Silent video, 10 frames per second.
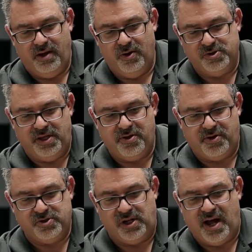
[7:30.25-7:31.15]
You'll see that
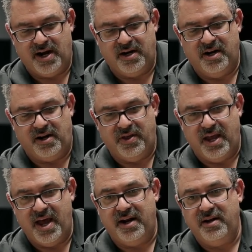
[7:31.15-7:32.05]
there's a lock nut on
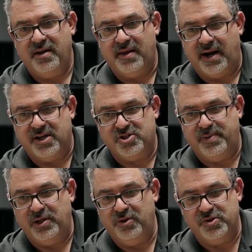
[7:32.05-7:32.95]
the end that has to
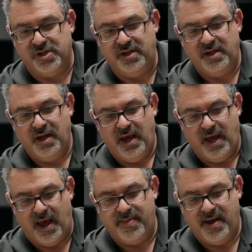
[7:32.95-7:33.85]
be loosened and